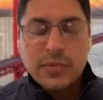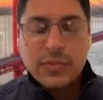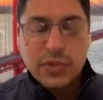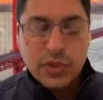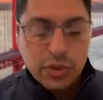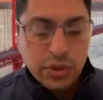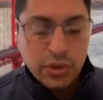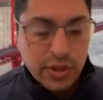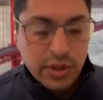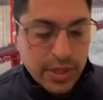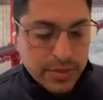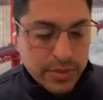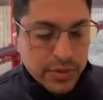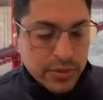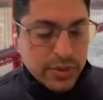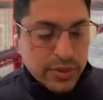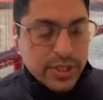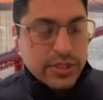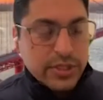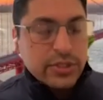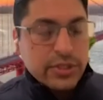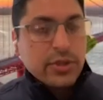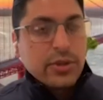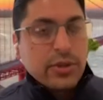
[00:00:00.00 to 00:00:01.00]
Sure,
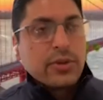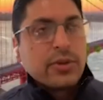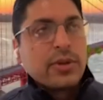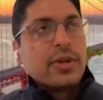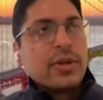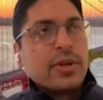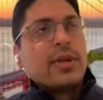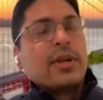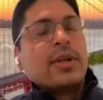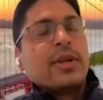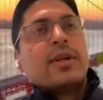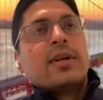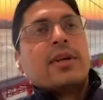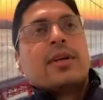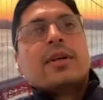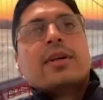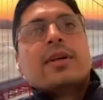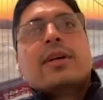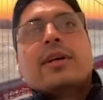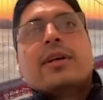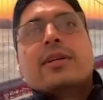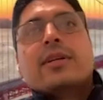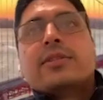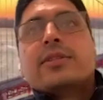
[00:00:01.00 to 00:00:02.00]
absolutely. So
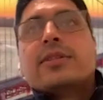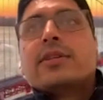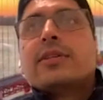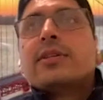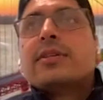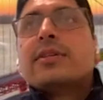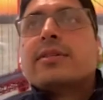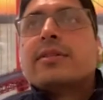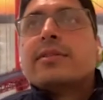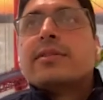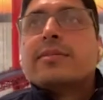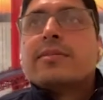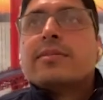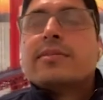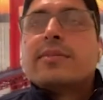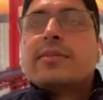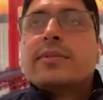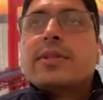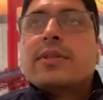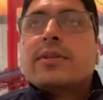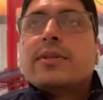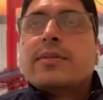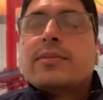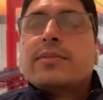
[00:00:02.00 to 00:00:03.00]
that's a
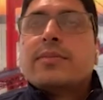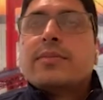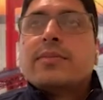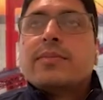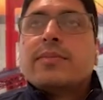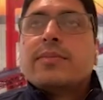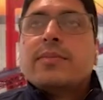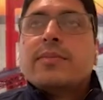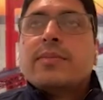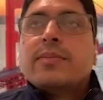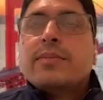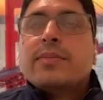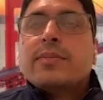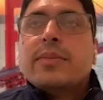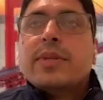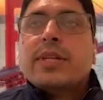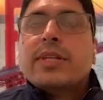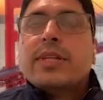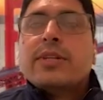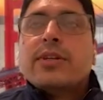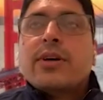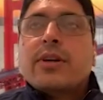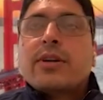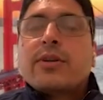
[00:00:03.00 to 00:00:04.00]
$1
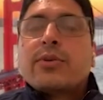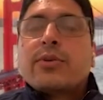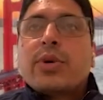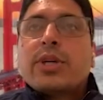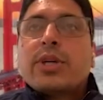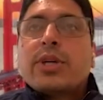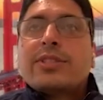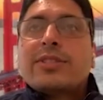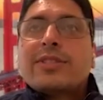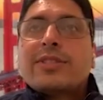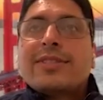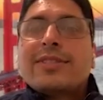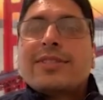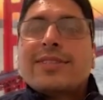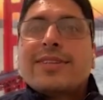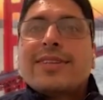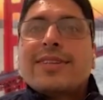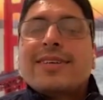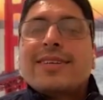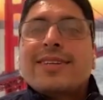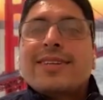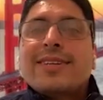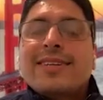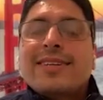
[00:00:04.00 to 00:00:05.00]
million question,
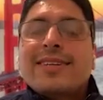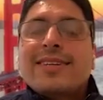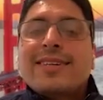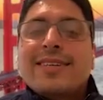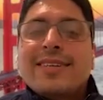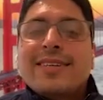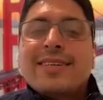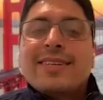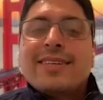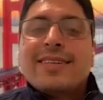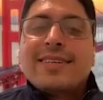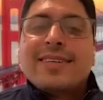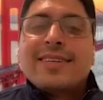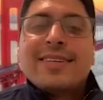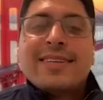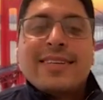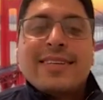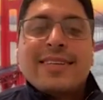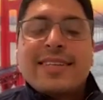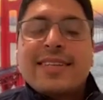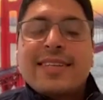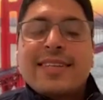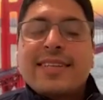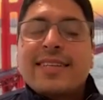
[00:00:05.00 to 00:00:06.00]

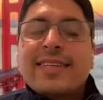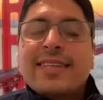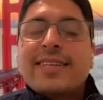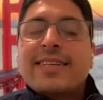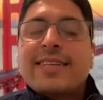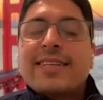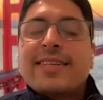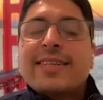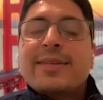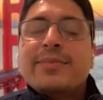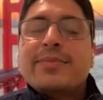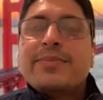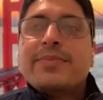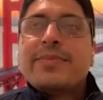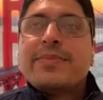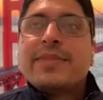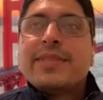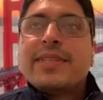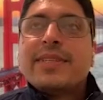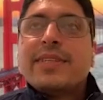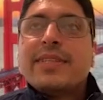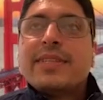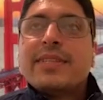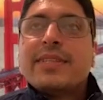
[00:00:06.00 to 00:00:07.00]
and
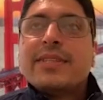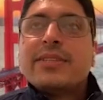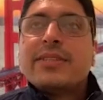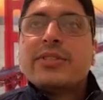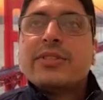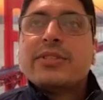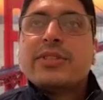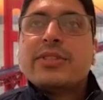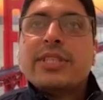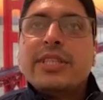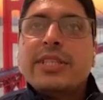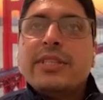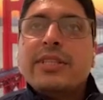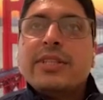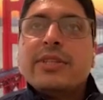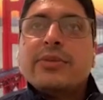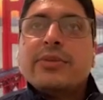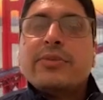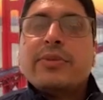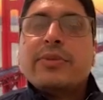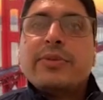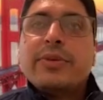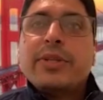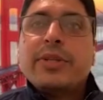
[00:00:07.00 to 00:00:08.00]
so see,
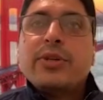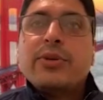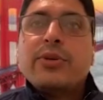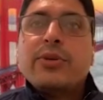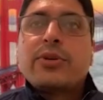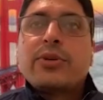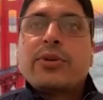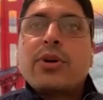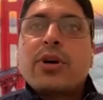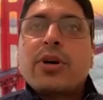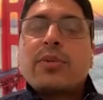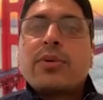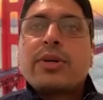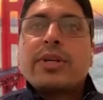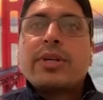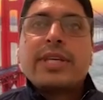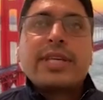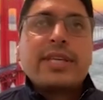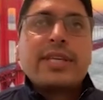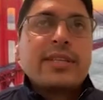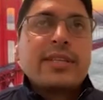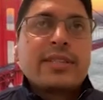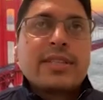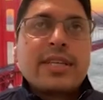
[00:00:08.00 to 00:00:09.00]
when you talk about
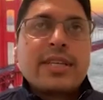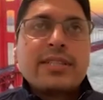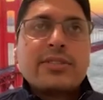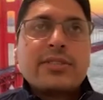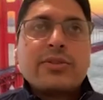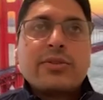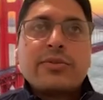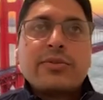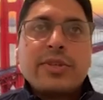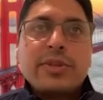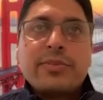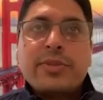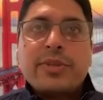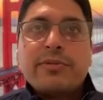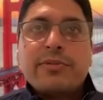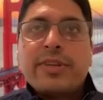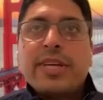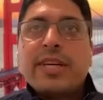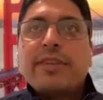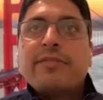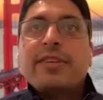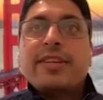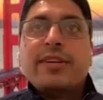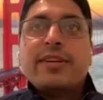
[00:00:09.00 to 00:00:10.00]
data science, or the
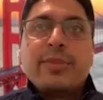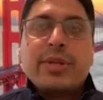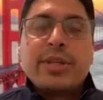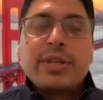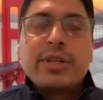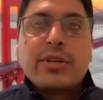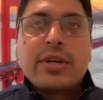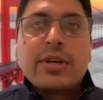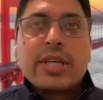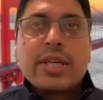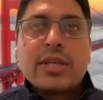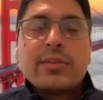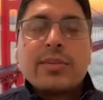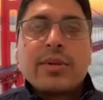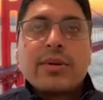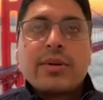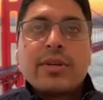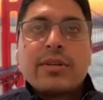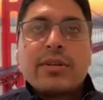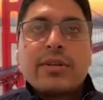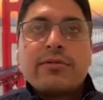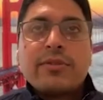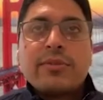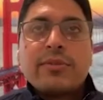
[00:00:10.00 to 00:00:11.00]
way we have been talking
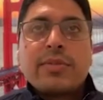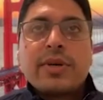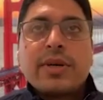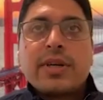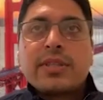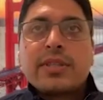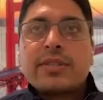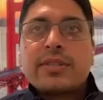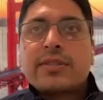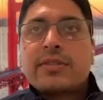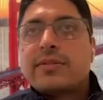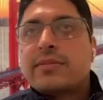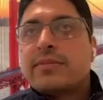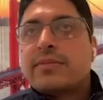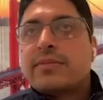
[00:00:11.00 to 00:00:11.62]
about it for past